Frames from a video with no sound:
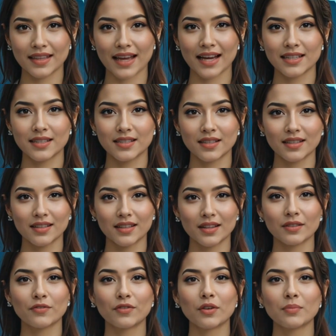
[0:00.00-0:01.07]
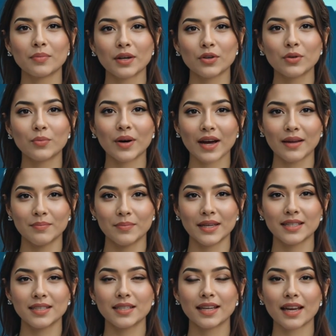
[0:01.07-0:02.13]
Next, confirm that your brand
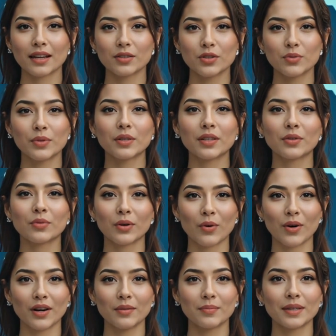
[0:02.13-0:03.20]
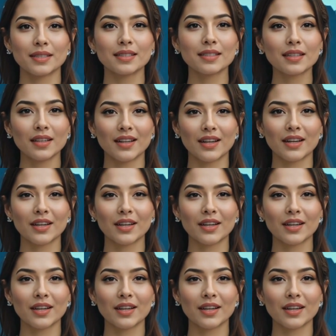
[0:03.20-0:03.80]
meets the eligibility requirements.